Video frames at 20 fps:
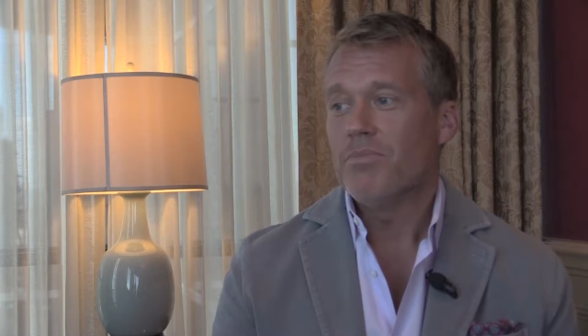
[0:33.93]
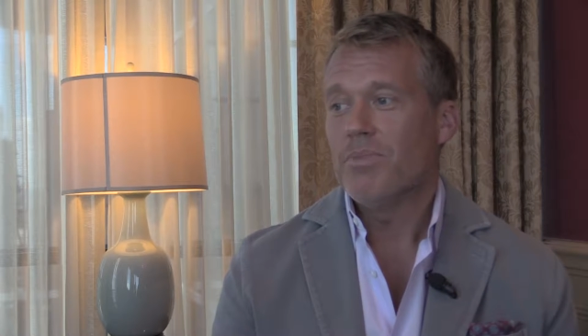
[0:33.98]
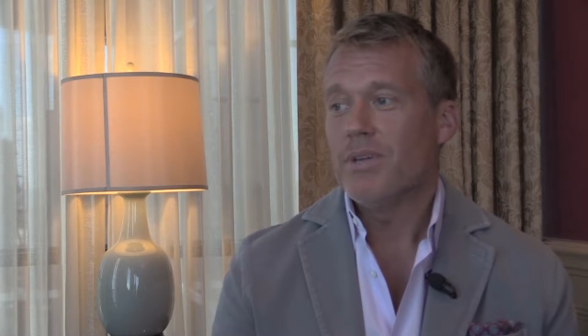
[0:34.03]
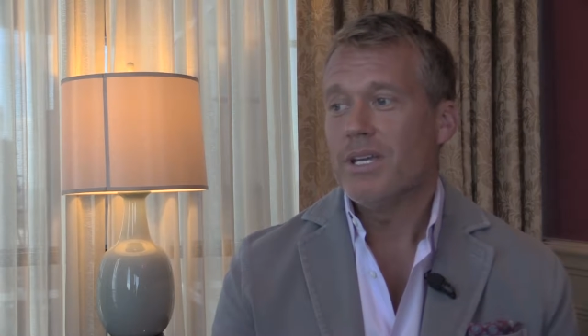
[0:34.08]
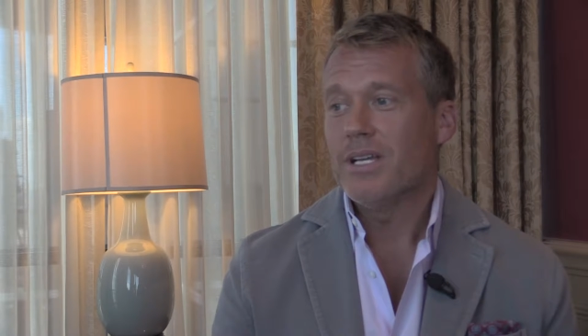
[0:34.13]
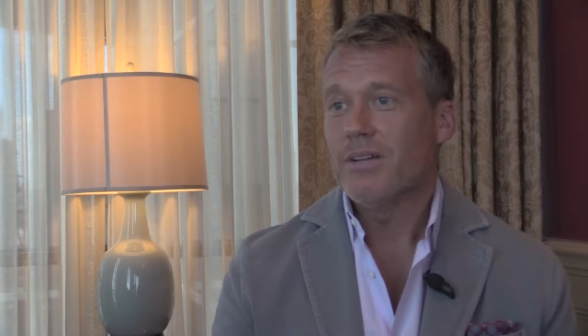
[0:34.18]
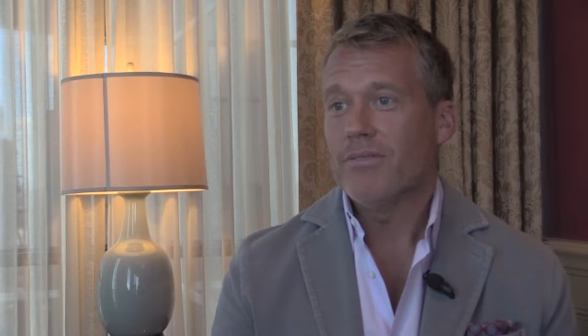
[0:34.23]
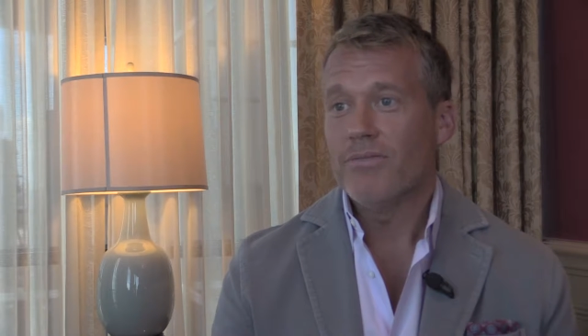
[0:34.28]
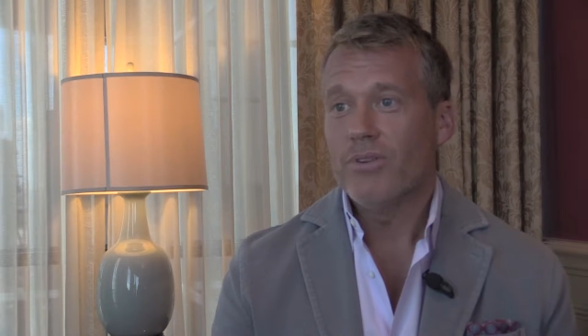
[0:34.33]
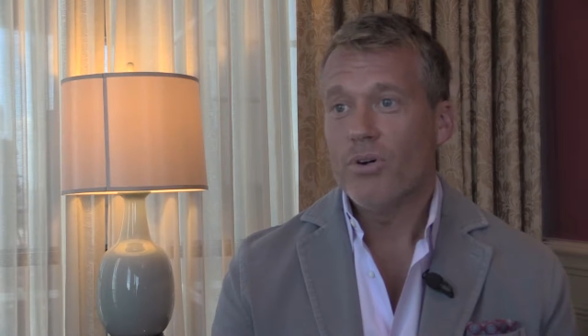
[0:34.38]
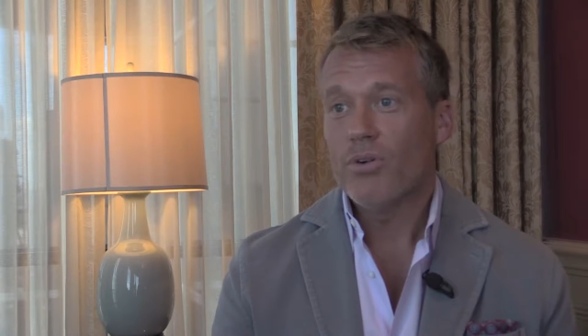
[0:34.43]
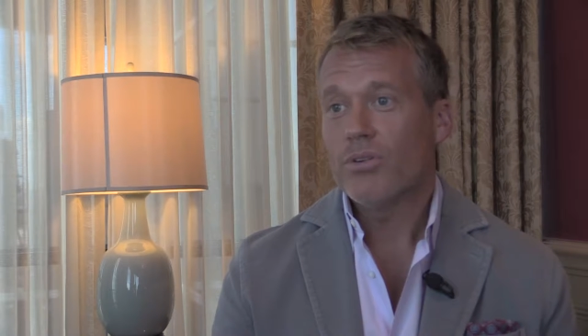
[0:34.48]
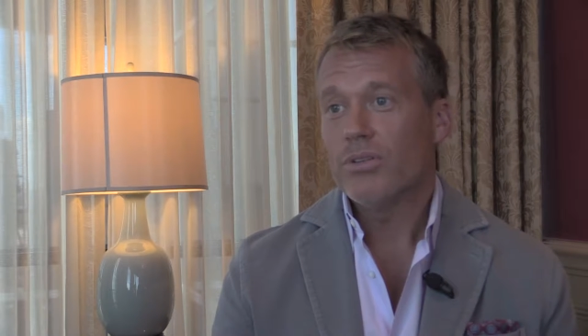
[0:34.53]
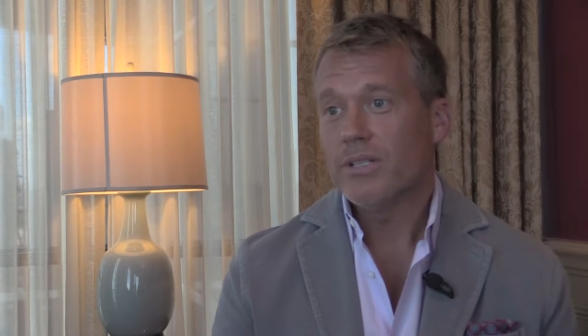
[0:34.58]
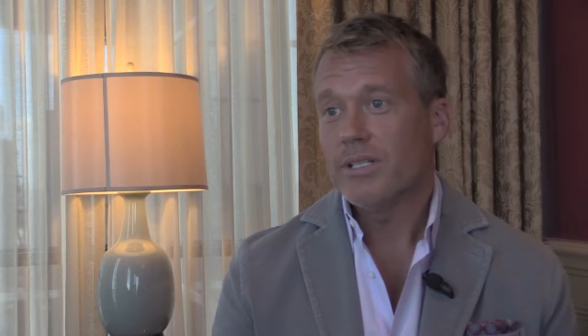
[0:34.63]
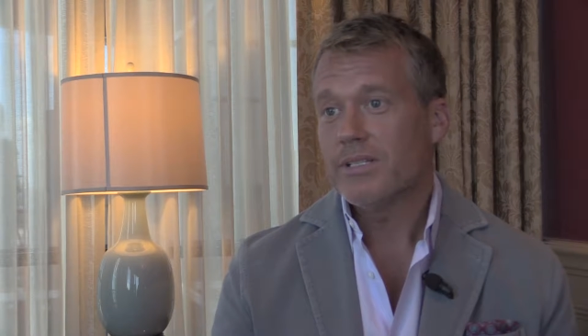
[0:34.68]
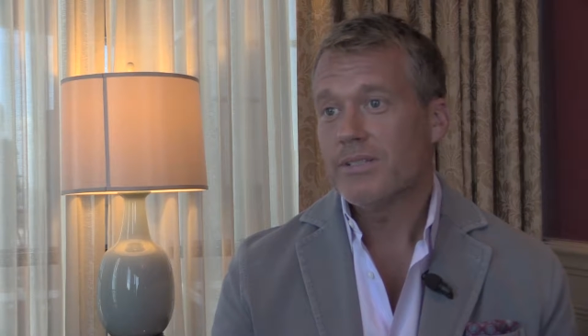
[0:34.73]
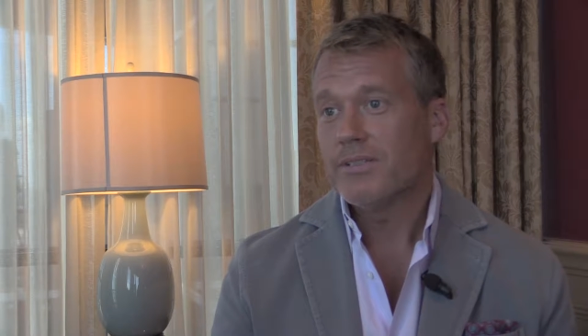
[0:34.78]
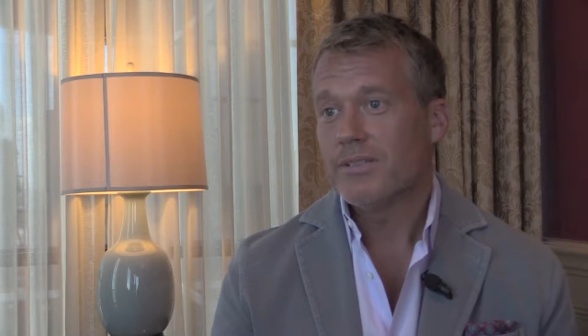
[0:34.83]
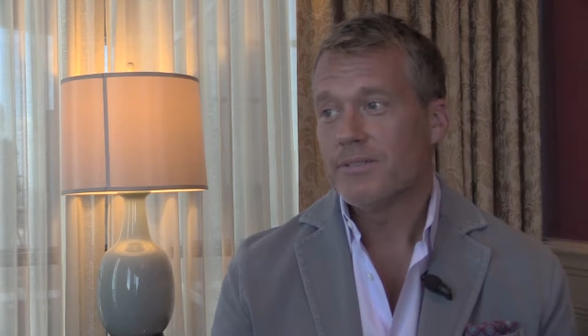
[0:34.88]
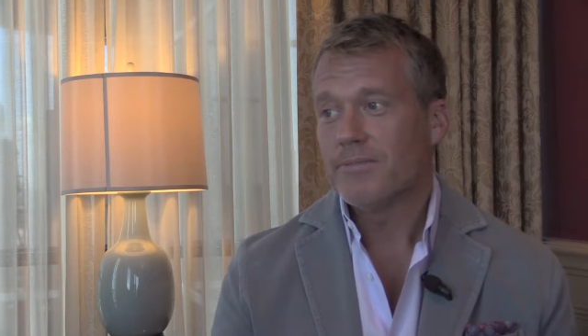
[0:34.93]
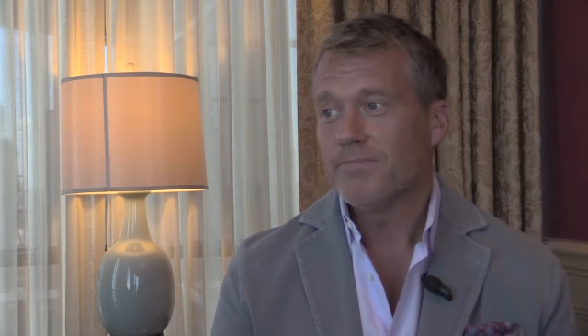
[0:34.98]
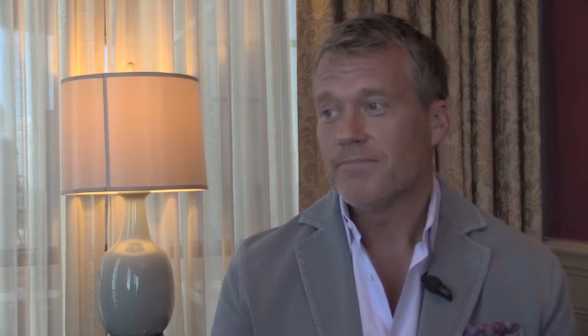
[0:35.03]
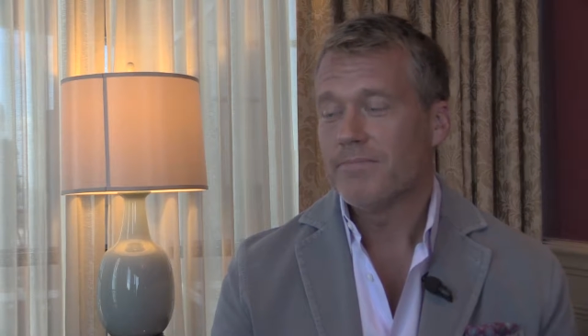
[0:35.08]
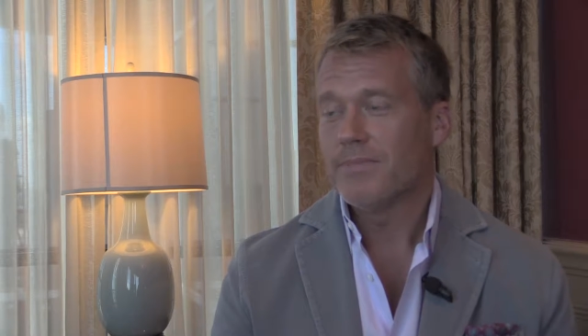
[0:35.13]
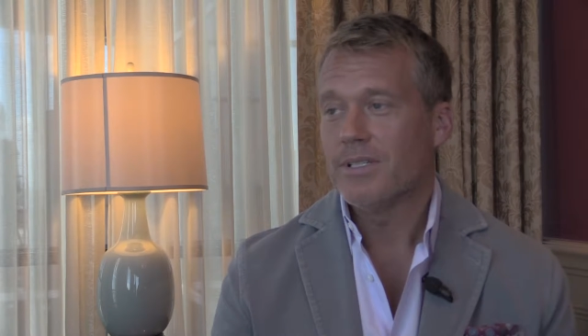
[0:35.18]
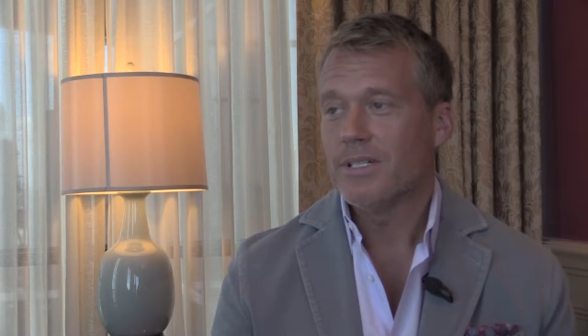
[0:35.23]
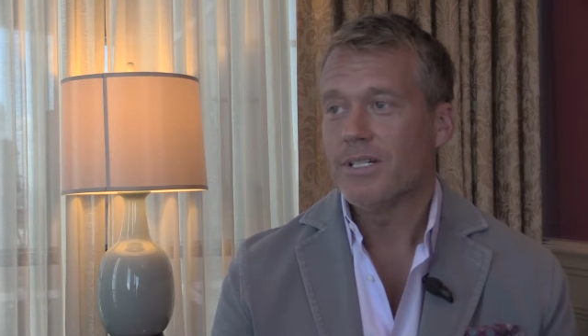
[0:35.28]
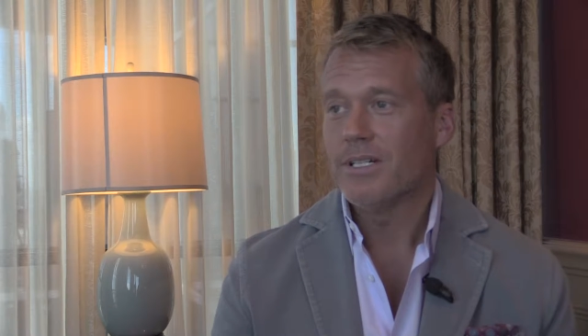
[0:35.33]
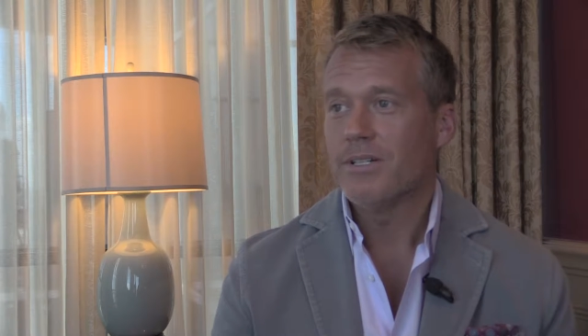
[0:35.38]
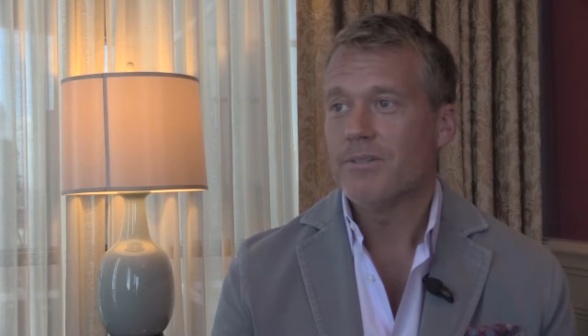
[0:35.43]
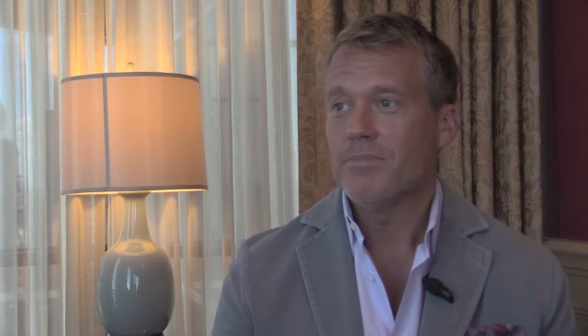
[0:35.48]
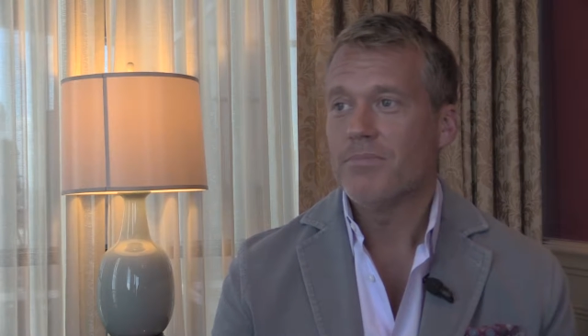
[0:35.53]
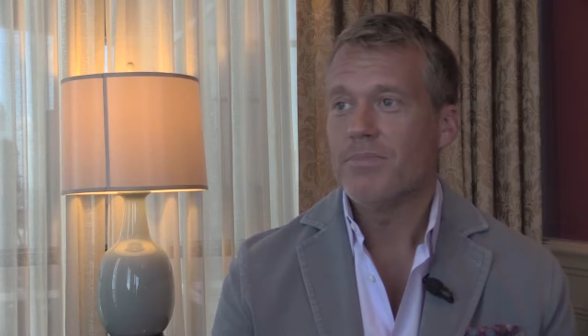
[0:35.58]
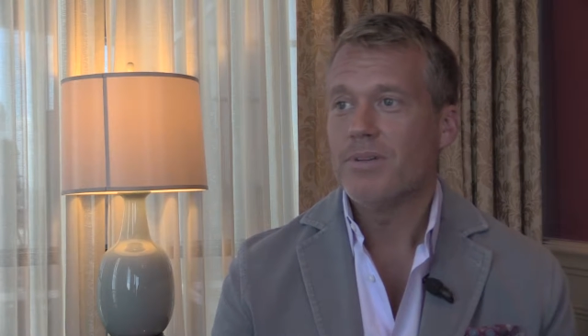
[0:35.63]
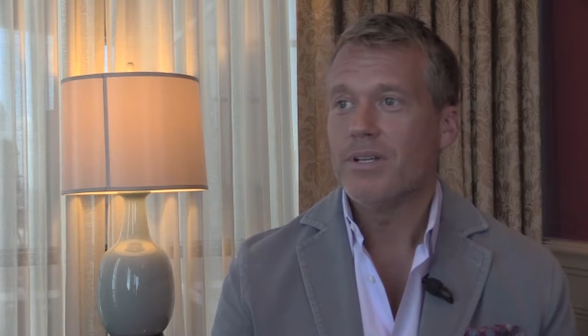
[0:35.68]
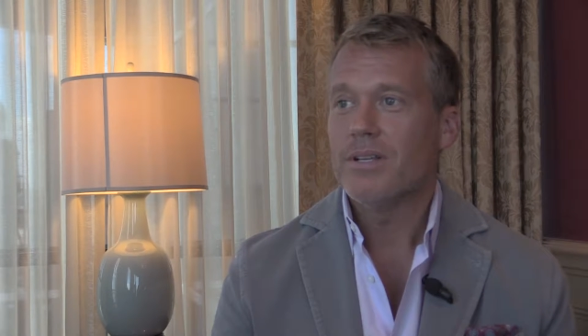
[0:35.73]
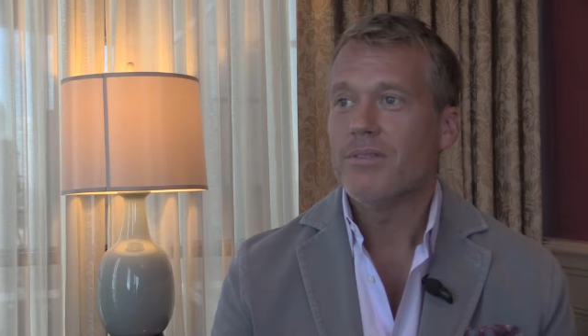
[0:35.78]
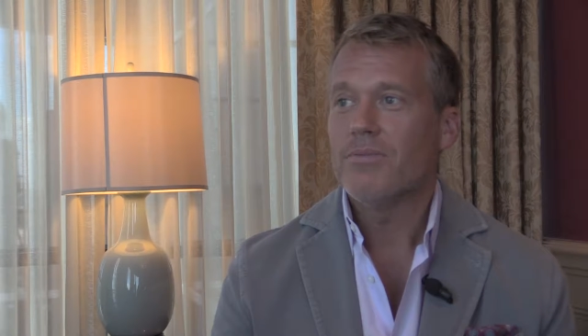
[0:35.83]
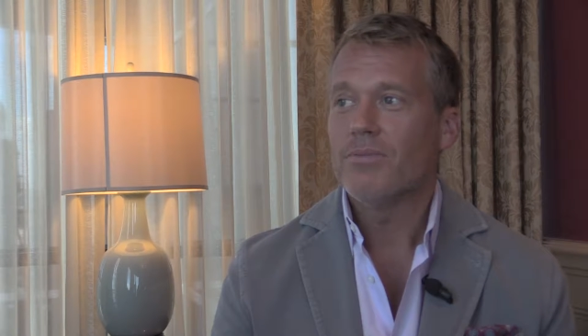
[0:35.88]
being a vocalist,
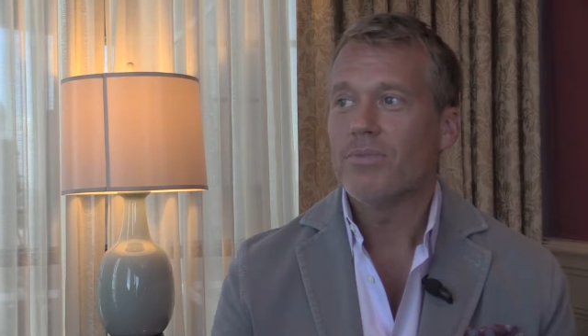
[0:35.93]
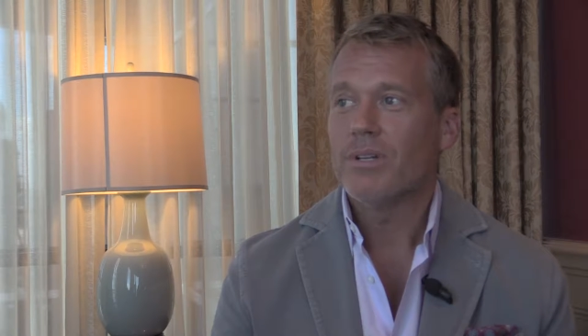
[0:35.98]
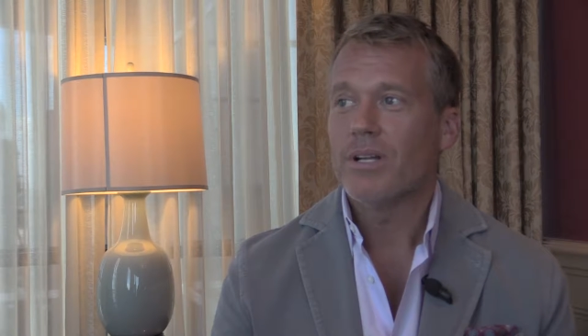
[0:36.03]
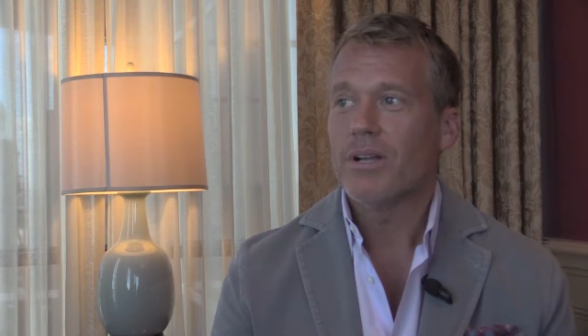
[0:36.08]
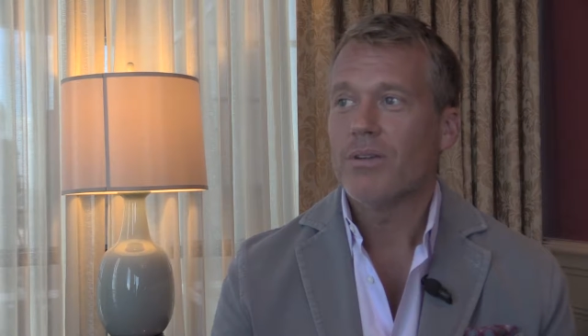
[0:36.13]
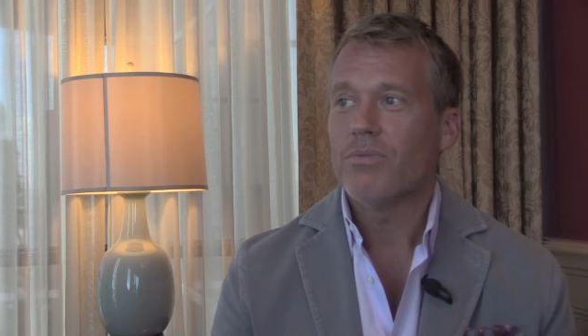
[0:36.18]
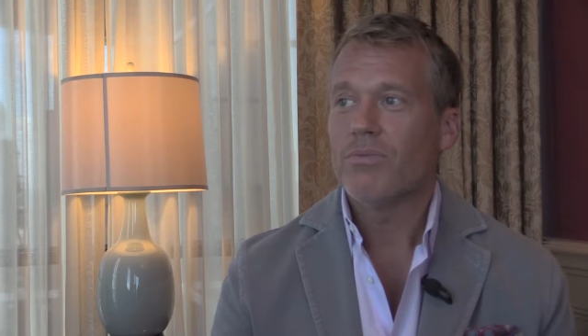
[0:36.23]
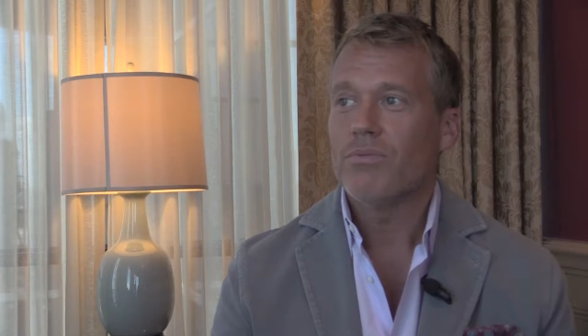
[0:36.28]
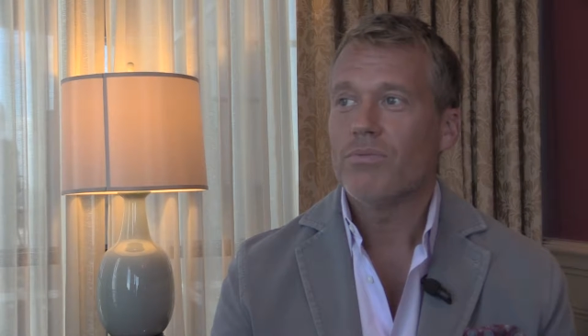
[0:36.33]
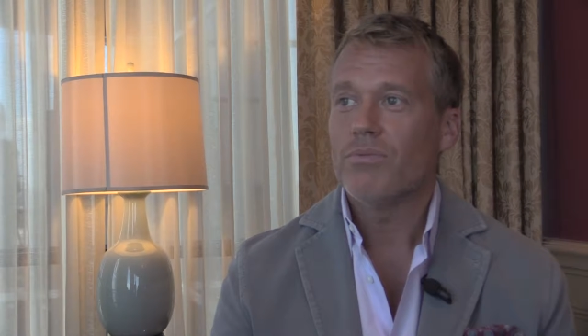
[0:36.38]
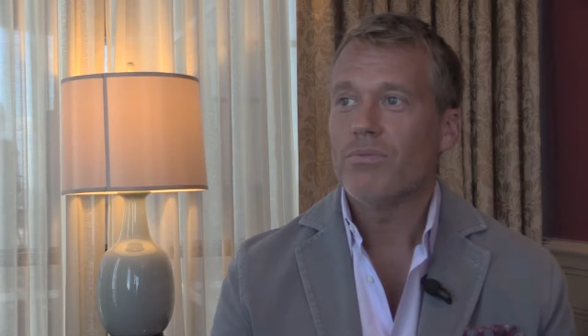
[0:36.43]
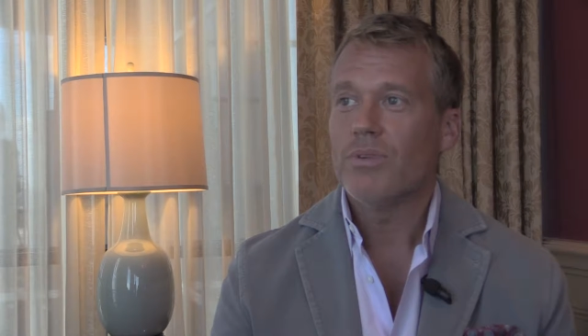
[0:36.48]
but what I